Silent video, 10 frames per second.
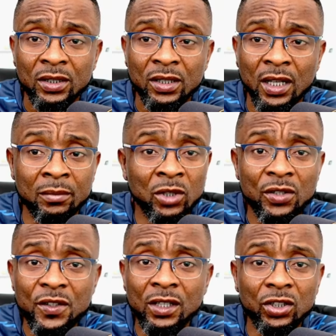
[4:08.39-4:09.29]
I'm not
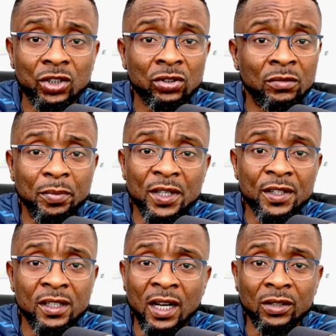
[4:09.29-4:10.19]
saying you shouldn't pity
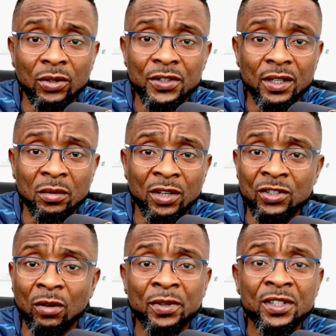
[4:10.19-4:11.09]
Dangote, because
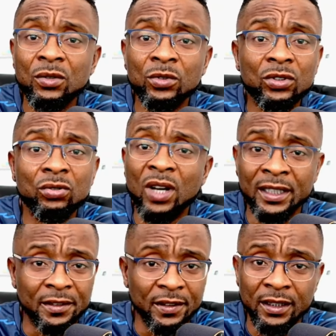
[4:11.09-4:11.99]
your pity won't do
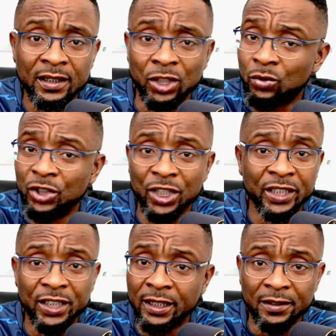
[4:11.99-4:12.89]
anything. It won't change
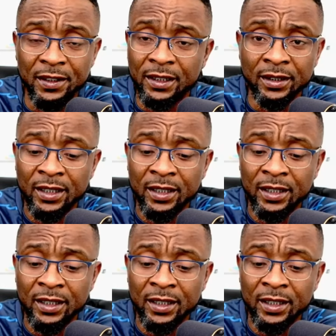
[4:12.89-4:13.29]
anything.